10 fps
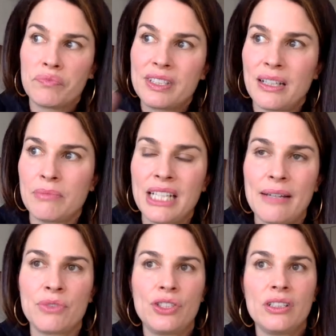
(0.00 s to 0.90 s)

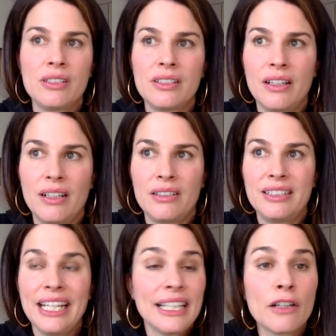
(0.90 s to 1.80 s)
sometimes just uh,
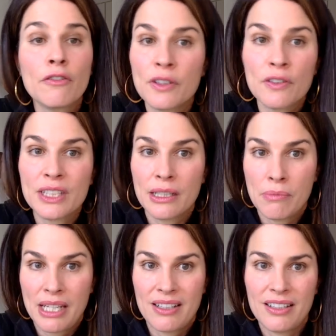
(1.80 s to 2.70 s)
taking 15
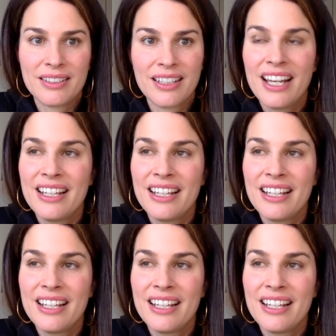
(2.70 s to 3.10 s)
minutes,